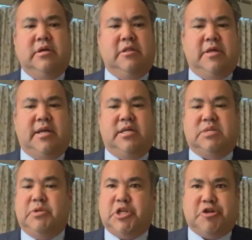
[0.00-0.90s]
that has
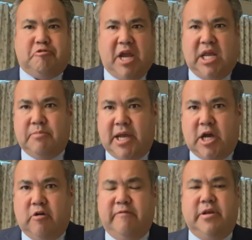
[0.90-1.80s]
been strained by
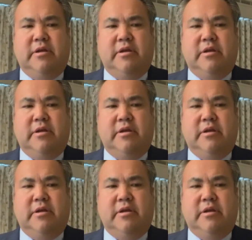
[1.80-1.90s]
COVID,